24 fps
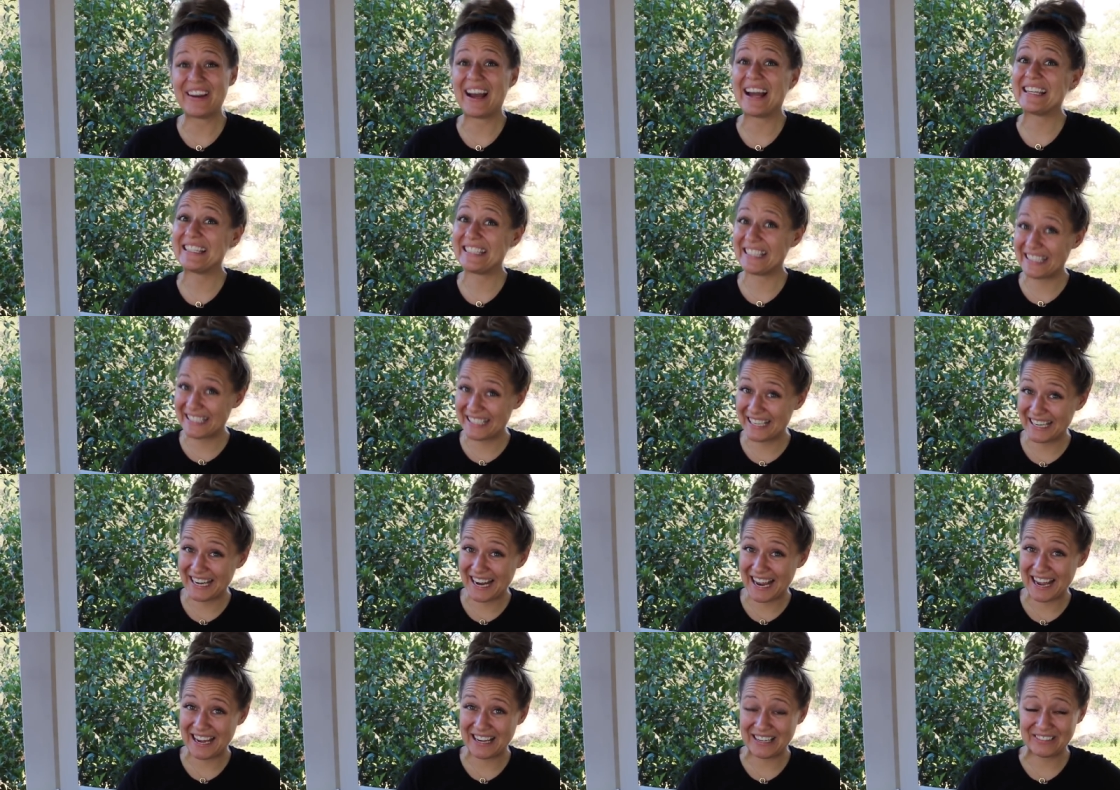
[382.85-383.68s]
I did
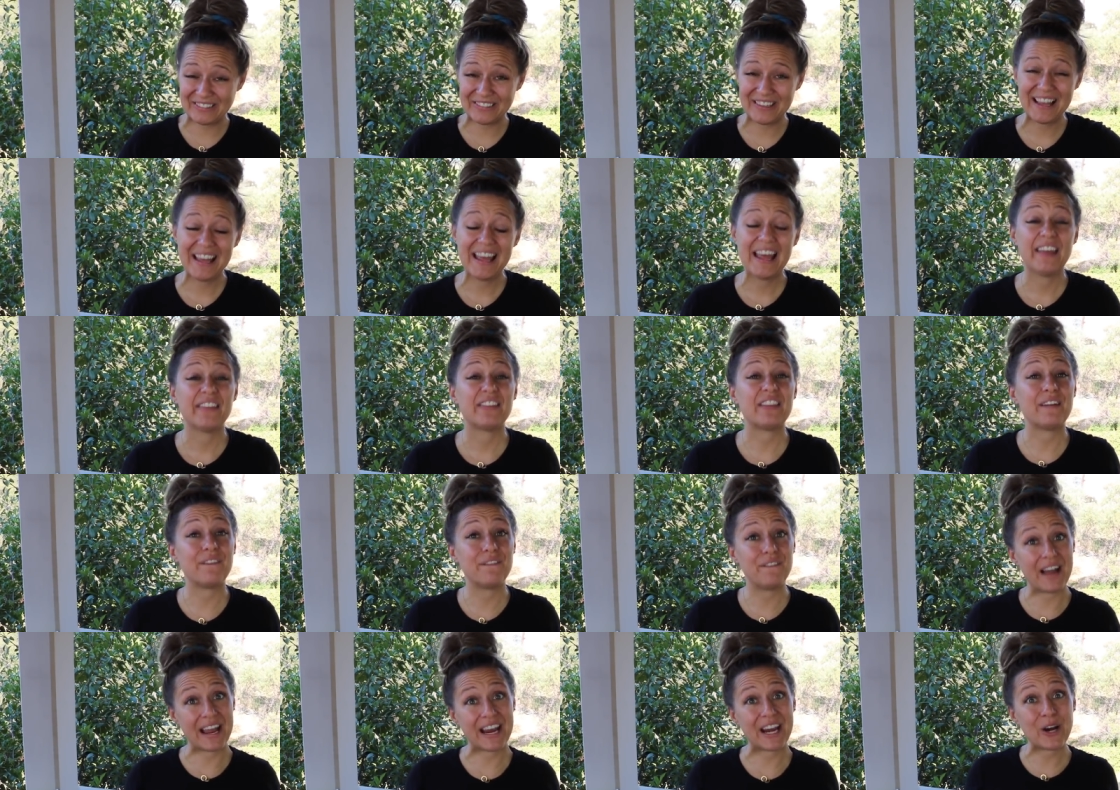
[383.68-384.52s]
get out, the
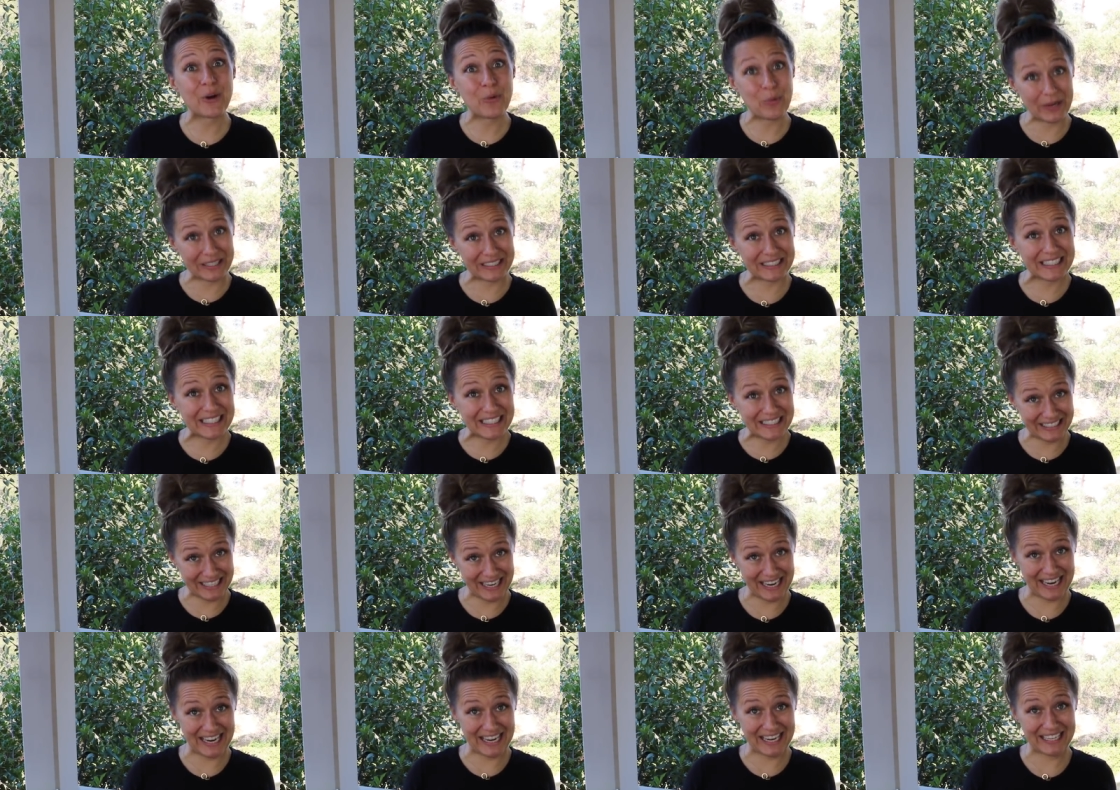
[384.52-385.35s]
fire was
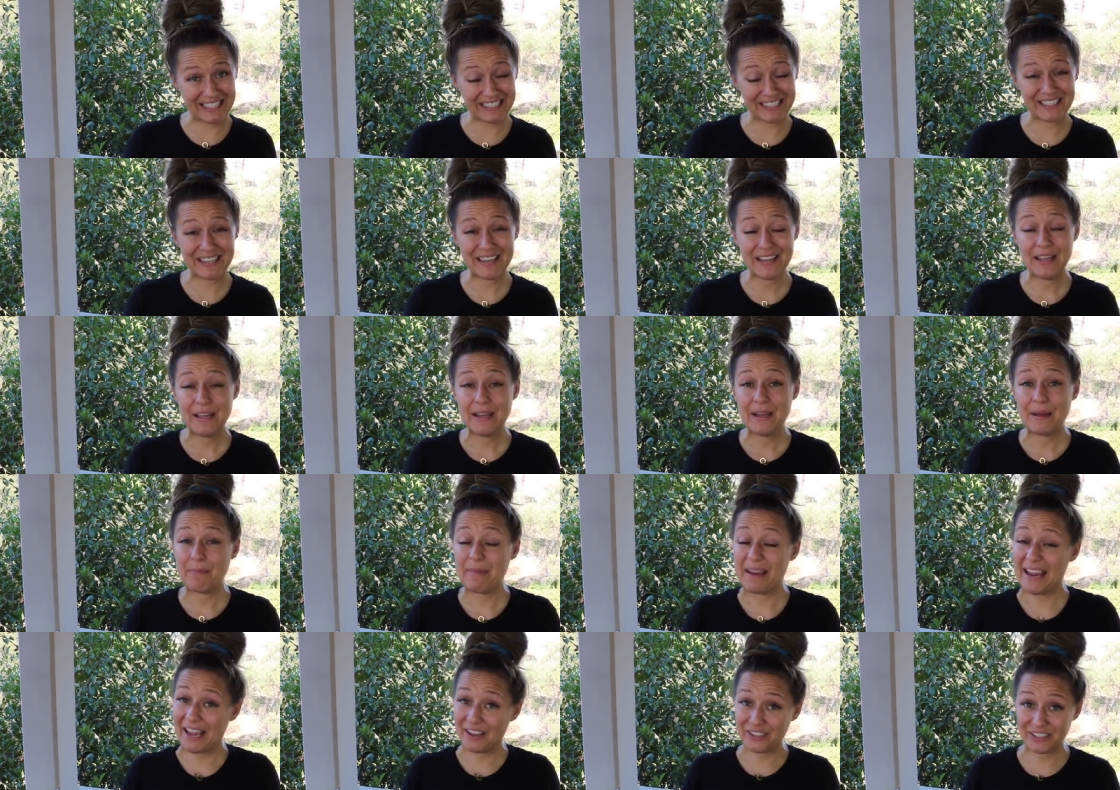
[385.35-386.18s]
contained,
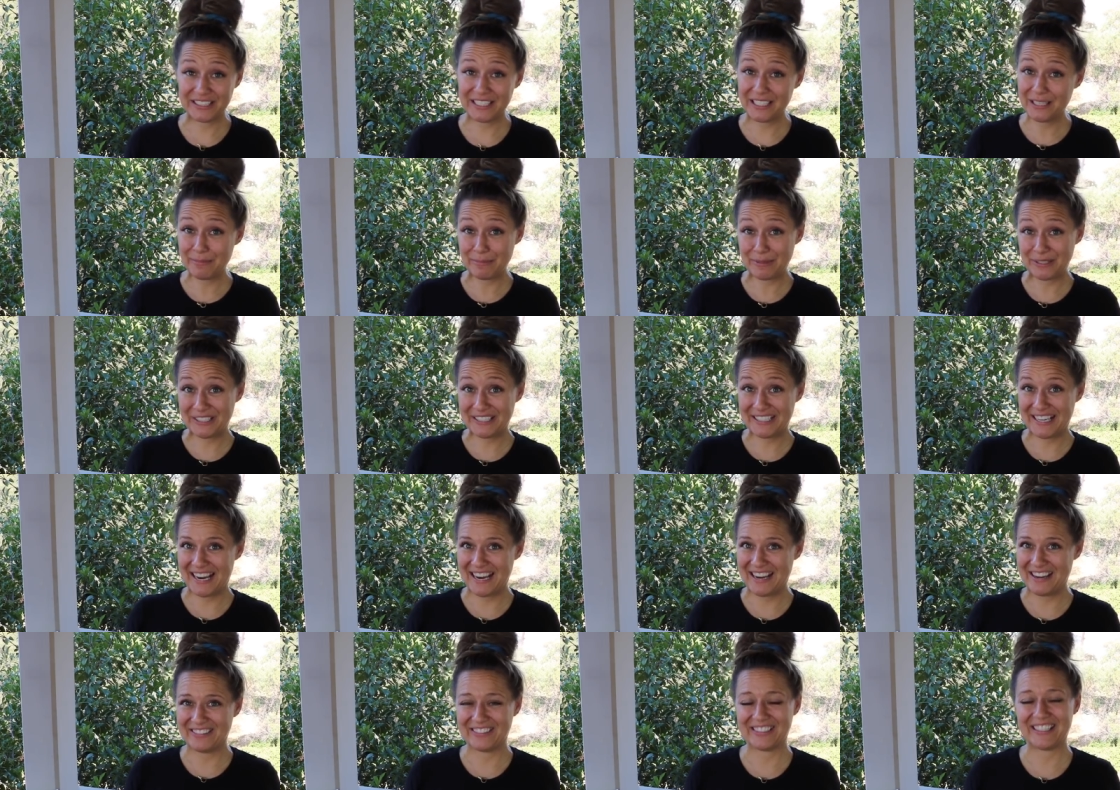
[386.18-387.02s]
my house didn't burn
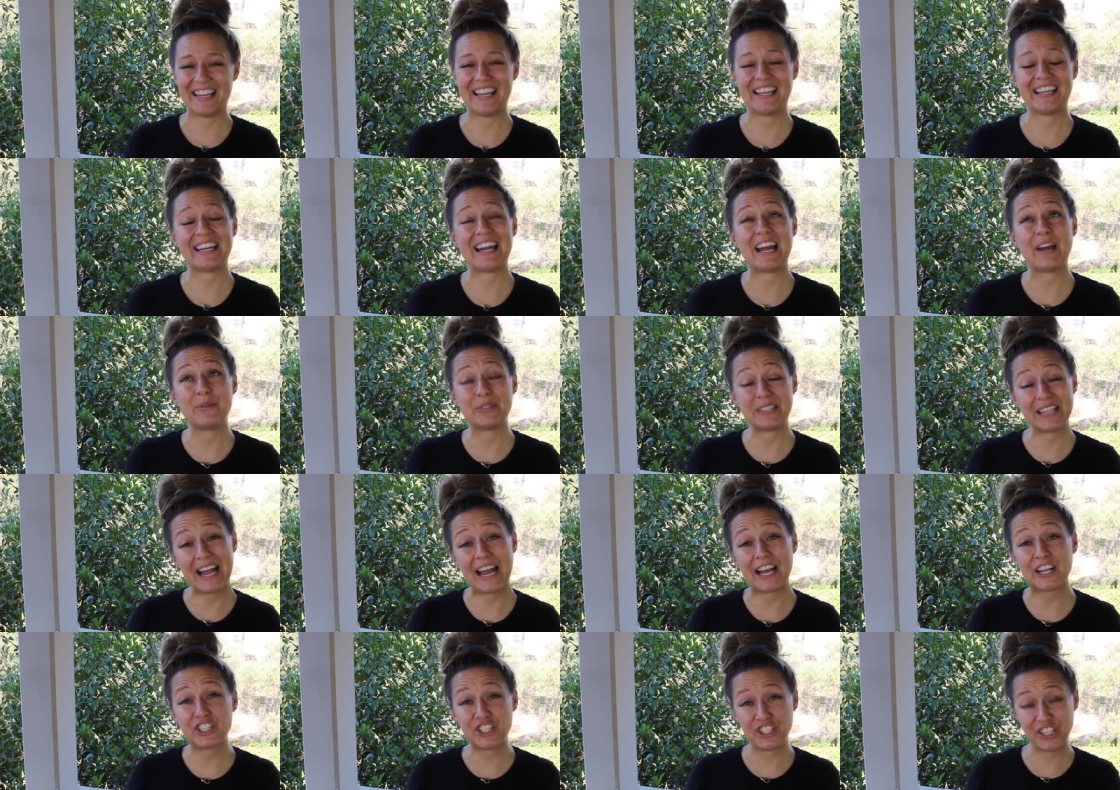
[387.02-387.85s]
down, and I was
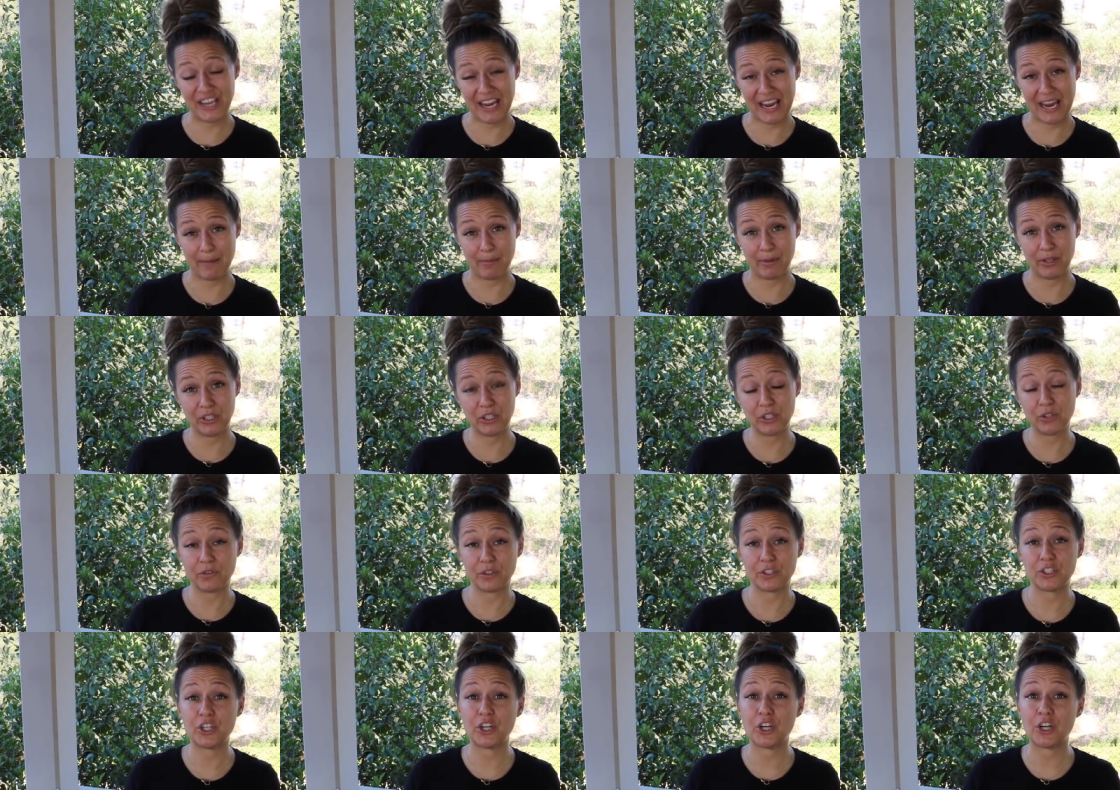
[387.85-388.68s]
actually able to
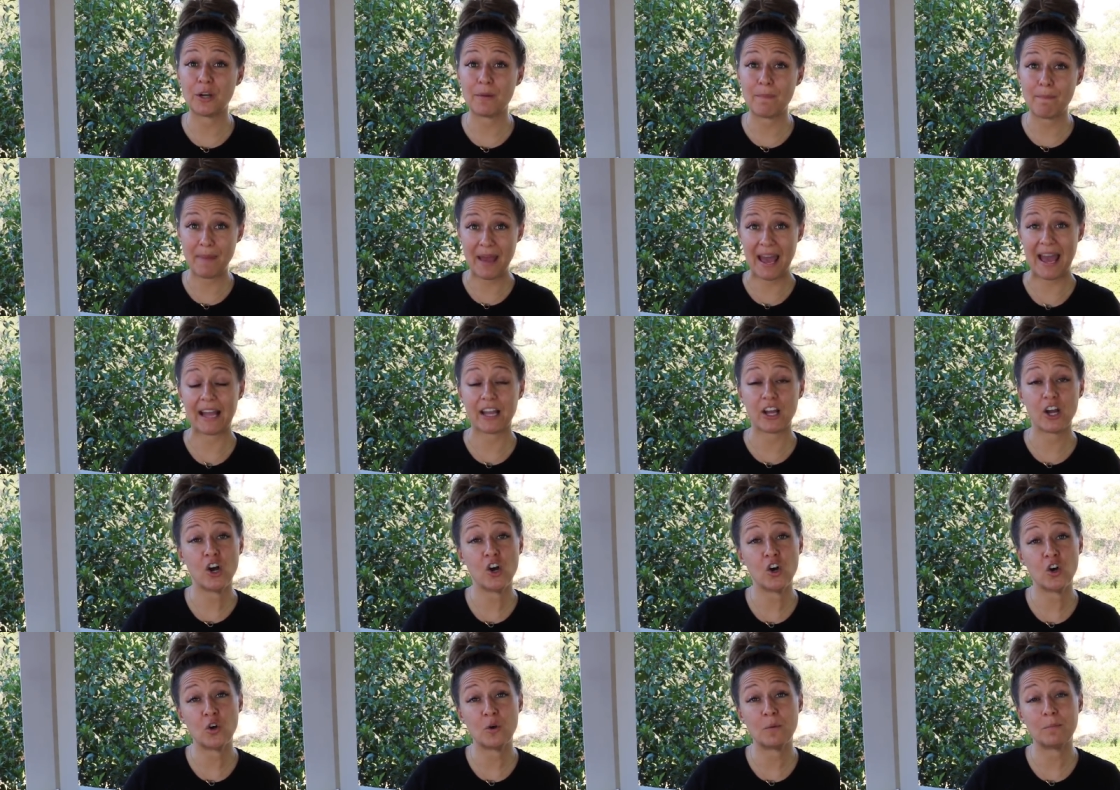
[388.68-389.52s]
return back
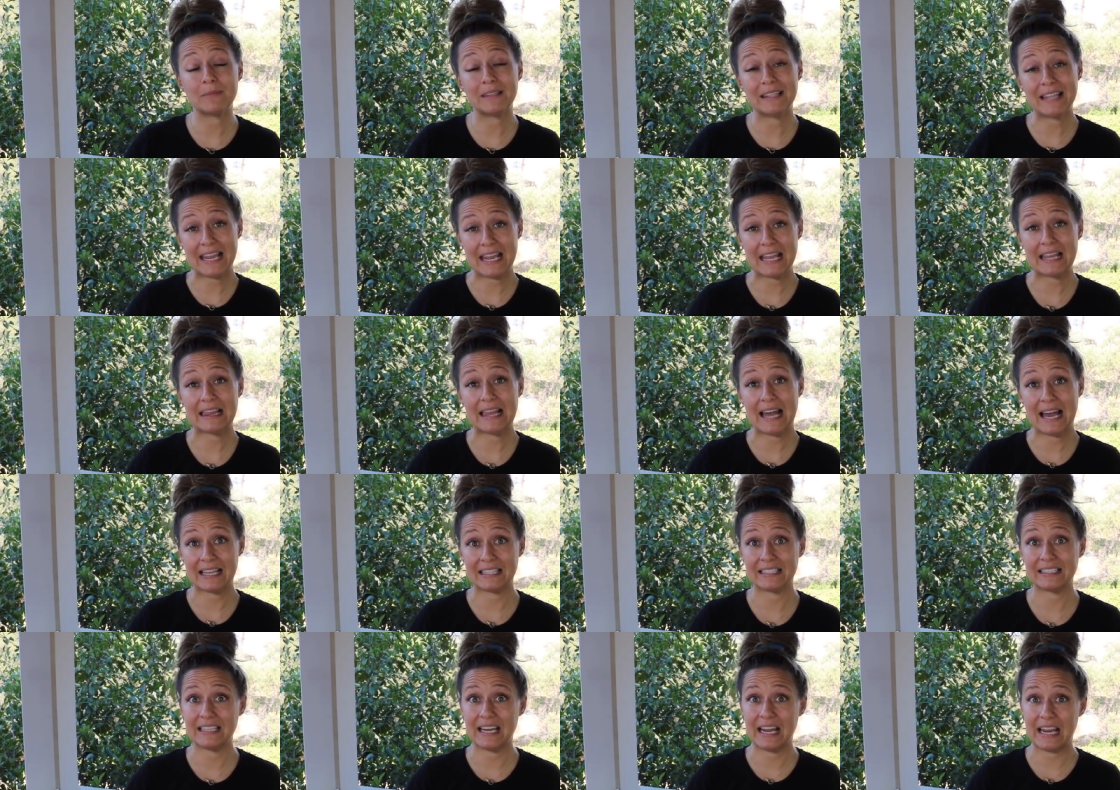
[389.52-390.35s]
home late
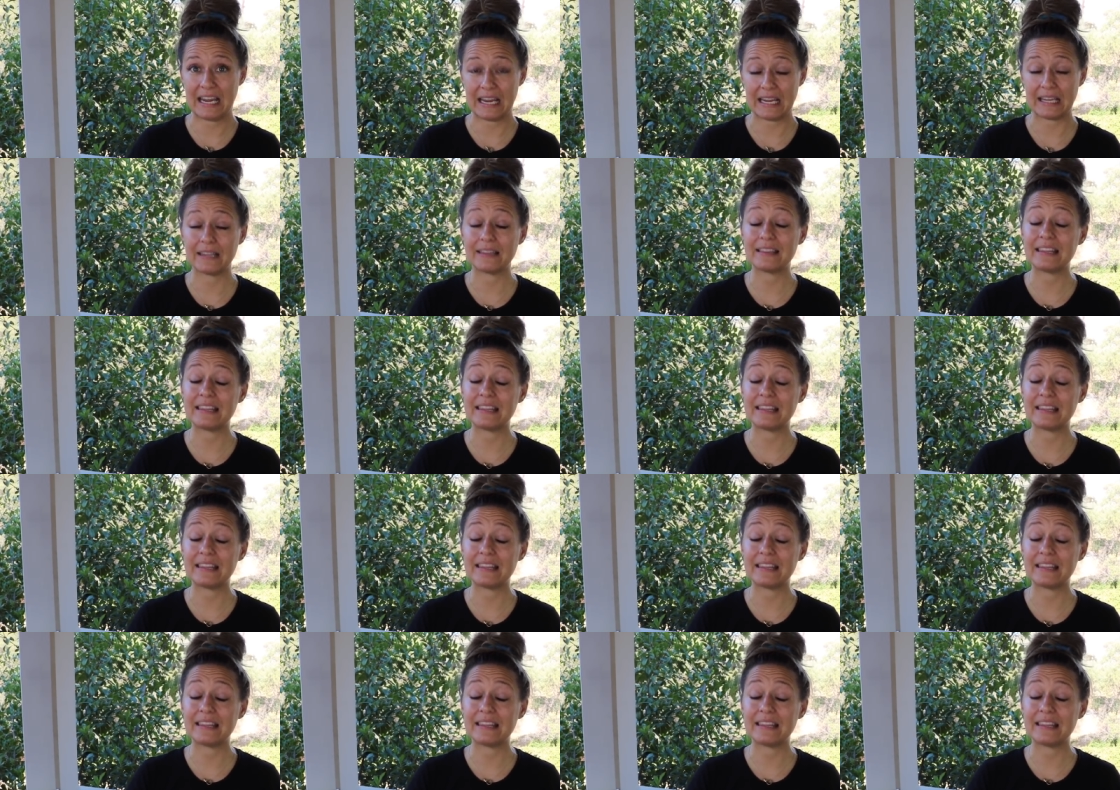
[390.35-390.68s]
last night.